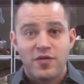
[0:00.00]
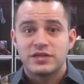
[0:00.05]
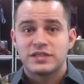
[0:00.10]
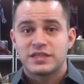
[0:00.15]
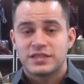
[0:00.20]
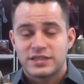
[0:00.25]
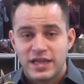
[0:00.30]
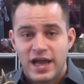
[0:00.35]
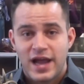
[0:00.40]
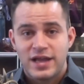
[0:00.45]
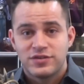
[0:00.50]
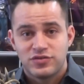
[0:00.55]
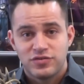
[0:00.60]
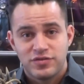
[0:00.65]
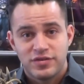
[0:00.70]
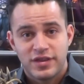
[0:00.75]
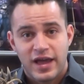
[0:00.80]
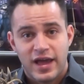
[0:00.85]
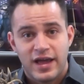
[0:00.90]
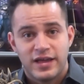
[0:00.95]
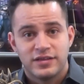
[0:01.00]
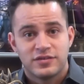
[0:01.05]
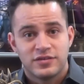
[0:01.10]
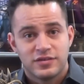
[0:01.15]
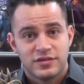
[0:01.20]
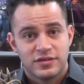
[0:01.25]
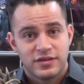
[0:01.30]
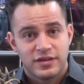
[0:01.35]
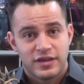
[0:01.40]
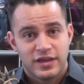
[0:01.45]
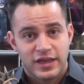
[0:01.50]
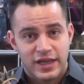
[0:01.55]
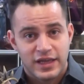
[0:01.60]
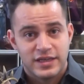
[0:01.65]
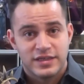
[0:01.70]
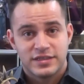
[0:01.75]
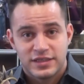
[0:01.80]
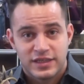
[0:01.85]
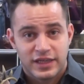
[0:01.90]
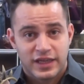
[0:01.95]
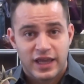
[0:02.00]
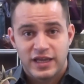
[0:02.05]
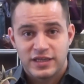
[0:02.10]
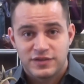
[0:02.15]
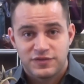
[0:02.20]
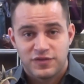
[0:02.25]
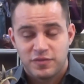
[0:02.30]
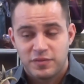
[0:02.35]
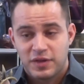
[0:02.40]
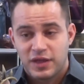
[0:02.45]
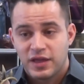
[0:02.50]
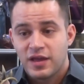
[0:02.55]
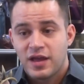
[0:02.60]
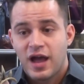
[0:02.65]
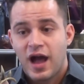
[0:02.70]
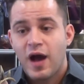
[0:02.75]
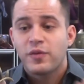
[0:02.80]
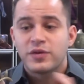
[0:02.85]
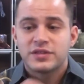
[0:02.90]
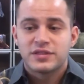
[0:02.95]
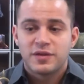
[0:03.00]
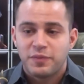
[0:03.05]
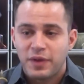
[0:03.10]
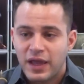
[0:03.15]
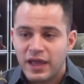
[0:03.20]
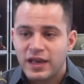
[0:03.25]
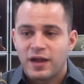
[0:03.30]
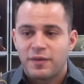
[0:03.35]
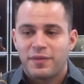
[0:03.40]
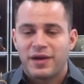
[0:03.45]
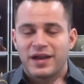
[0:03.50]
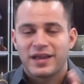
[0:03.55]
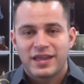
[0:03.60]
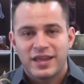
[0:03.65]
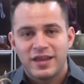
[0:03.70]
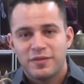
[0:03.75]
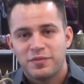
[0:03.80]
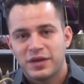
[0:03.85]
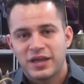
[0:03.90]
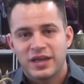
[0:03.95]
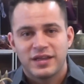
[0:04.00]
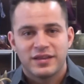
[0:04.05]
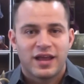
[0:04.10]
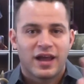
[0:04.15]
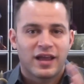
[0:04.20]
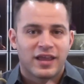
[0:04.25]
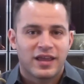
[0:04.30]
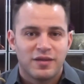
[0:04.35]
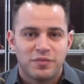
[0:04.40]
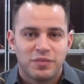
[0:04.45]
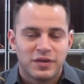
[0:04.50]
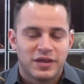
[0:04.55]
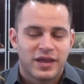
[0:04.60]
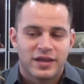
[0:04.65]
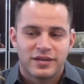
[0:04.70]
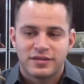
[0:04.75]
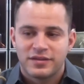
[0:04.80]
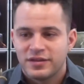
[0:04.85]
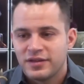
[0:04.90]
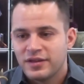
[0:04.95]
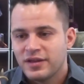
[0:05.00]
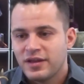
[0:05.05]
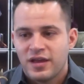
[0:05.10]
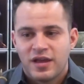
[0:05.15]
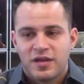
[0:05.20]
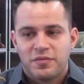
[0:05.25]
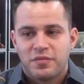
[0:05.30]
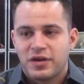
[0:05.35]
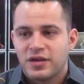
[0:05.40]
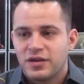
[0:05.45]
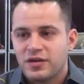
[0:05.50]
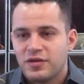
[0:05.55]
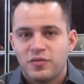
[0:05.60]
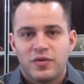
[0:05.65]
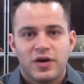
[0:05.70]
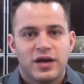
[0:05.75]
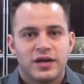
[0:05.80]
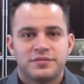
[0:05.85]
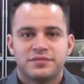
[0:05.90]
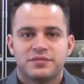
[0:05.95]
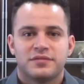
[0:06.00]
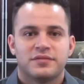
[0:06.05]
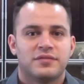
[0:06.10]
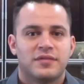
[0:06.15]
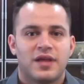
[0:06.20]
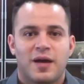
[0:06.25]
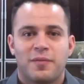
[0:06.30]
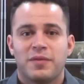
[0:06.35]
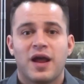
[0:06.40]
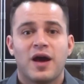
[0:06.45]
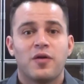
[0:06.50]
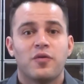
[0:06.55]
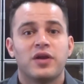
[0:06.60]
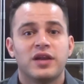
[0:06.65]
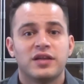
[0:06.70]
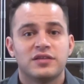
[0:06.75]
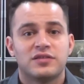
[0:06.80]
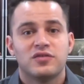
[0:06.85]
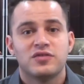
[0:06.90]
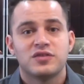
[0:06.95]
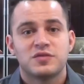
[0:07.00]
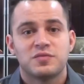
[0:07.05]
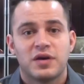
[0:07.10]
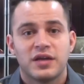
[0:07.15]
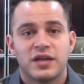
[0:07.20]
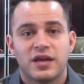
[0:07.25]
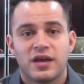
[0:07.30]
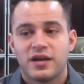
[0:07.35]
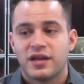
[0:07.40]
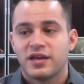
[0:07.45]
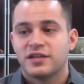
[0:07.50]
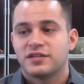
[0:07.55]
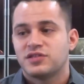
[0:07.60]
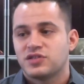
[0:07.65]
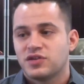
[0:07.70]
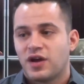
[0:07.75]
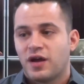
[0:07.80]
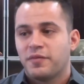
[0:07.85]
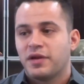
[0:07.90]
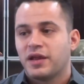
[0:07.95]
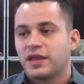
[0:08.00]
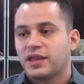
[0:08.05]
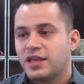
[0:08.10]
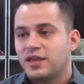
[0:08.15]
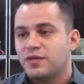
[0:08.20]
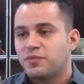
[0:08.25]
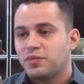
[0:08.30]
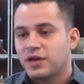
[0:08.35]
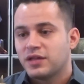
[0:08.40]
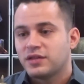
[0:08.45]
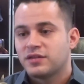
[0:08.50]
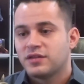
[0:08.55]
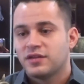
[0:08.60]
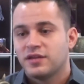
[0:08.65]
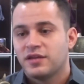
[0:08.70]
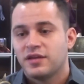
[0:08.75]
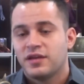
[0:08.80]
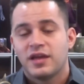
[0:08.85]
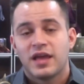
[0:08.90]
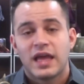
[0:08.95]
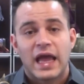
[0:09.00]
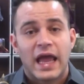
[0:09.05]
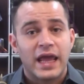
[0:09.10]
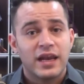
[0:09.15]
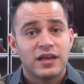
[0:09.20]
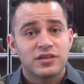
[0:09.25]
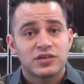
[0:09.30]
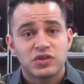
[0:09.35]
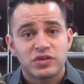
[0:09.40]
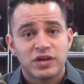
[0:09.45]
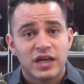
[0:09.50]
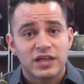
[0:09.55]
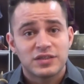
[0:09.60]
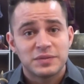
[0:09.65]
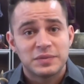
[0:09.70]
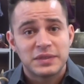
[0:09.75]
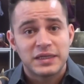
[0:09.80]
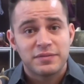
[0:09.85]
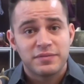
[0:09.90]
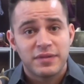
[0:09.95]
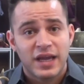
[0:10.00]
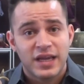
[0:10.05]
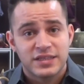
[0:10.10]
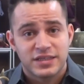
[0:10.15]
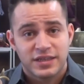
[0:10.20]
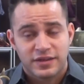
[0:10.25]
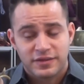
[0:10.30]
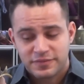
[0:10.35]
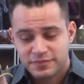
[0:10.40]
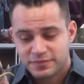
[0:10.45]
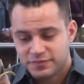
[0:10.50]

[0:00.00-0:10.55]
was a statue that is the case for me. I was debating about keeping it, not keeping it. But you know what? I'm not willing to lose money on it, so I'm going to keep it. And it turned out to be amazing.